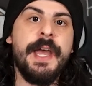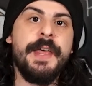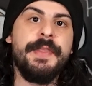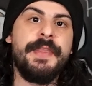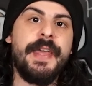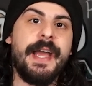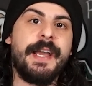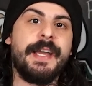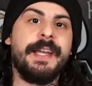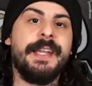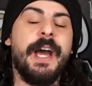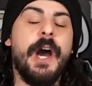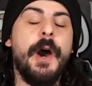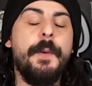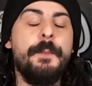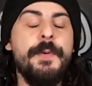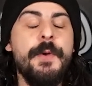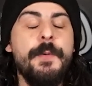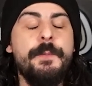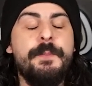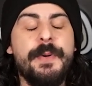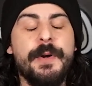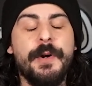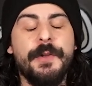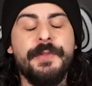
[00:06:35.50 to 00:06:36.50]
that can help
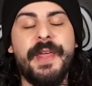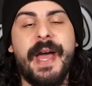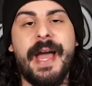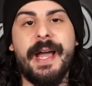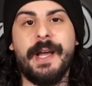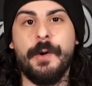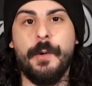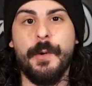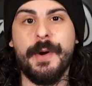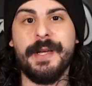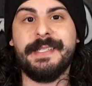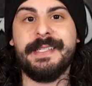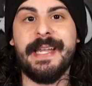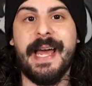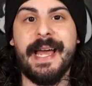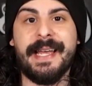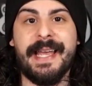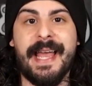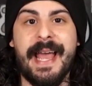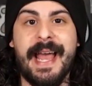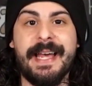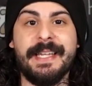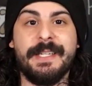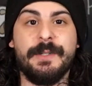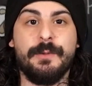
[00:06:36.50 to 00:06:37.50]
you build that coin
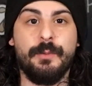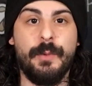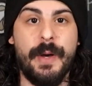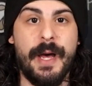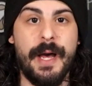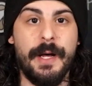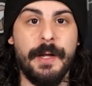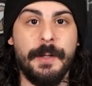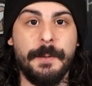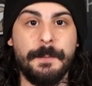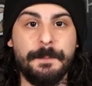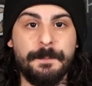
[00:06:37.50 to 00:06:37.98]
stack as well.